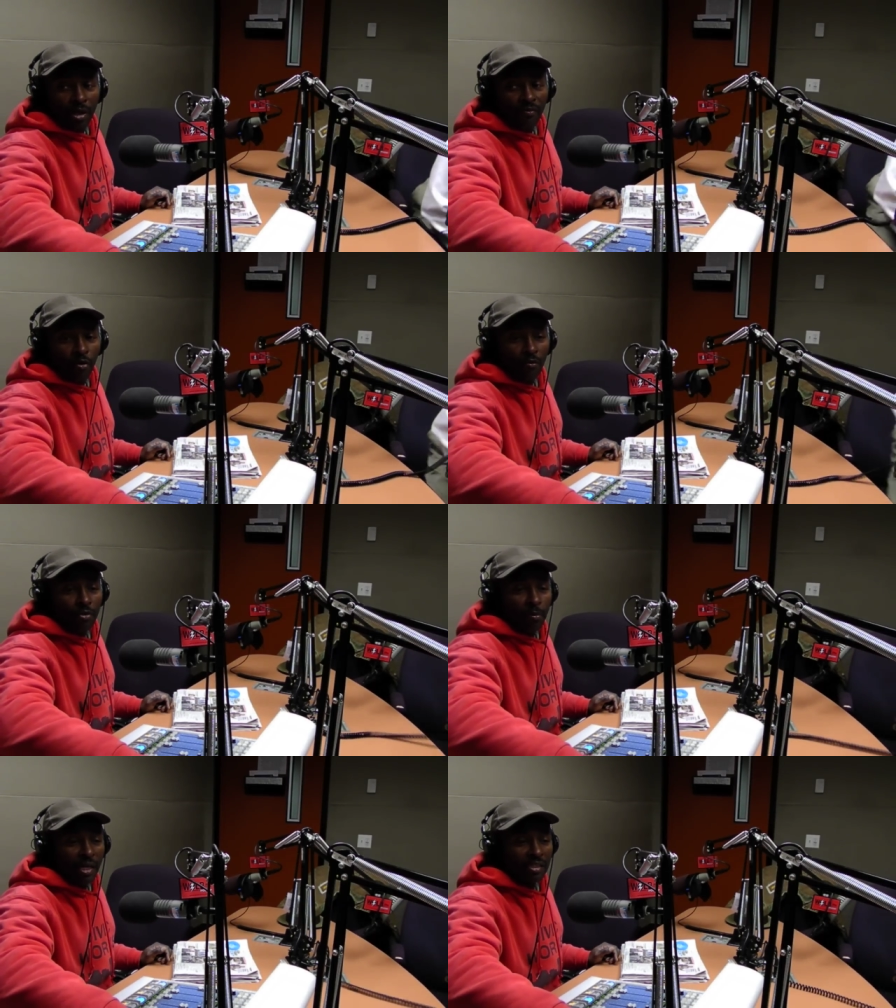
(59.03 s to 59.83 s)
forth the
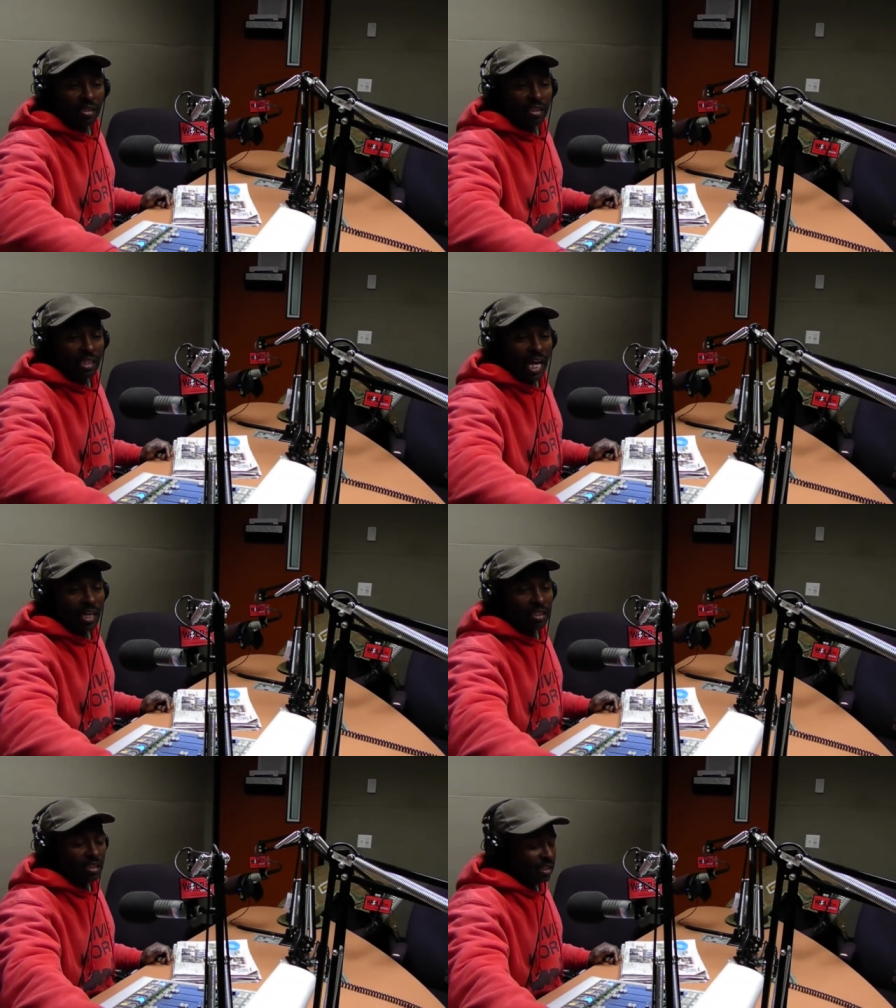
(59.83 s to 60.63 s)
best of the
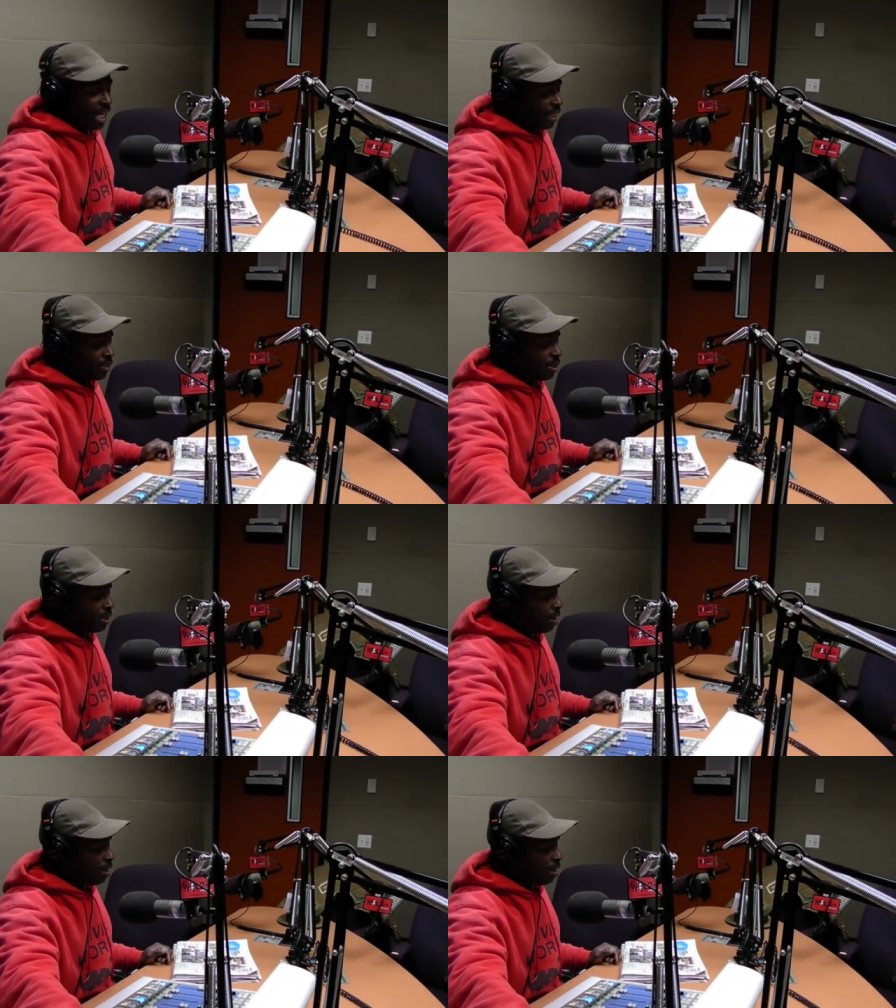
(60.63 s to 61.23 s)
data, the analysis, the